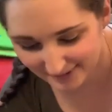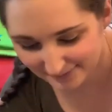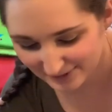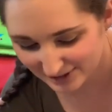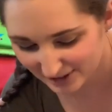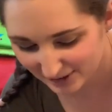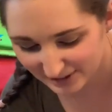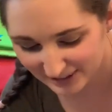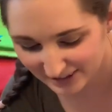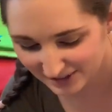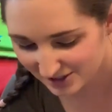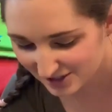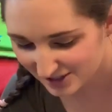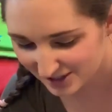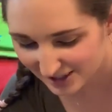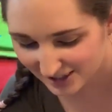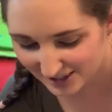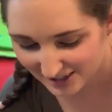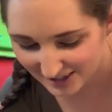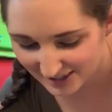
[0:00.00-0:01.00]
so extra.
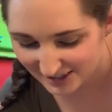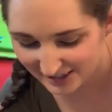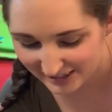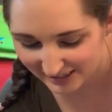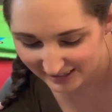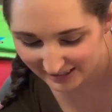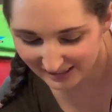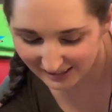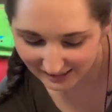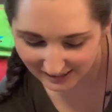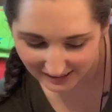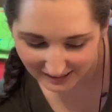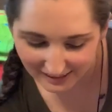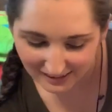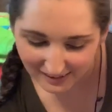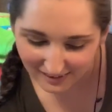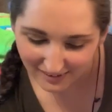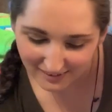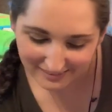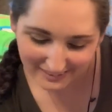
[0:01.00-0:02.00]

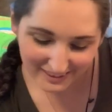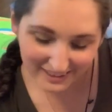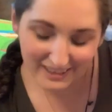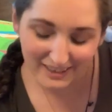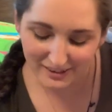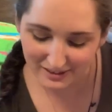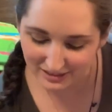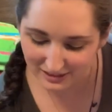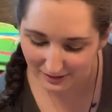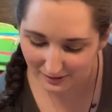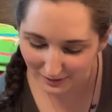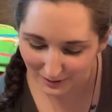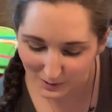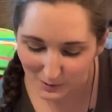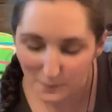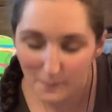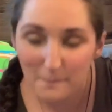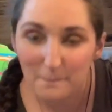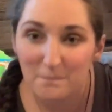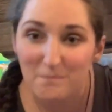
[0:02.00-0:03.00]
And then I got the
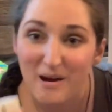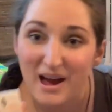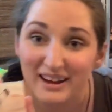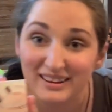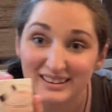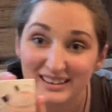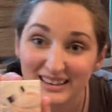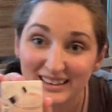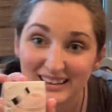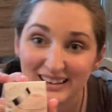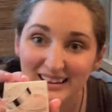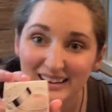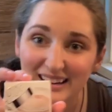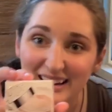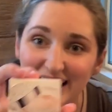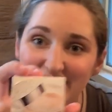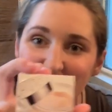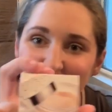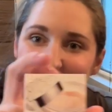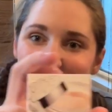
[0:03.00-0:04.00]
Becca
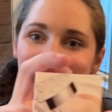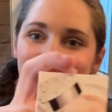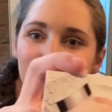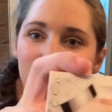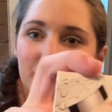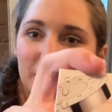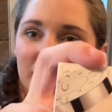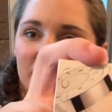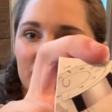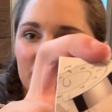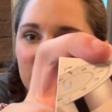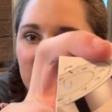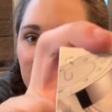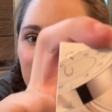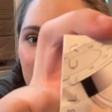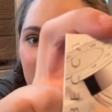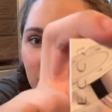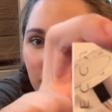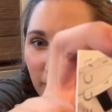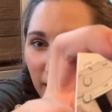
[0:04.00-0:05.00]

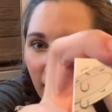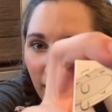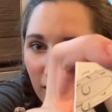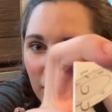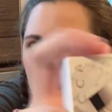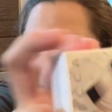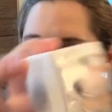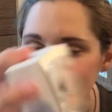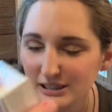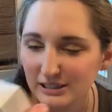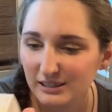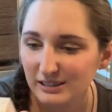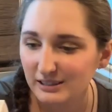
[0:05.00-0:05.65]
Hydromist powder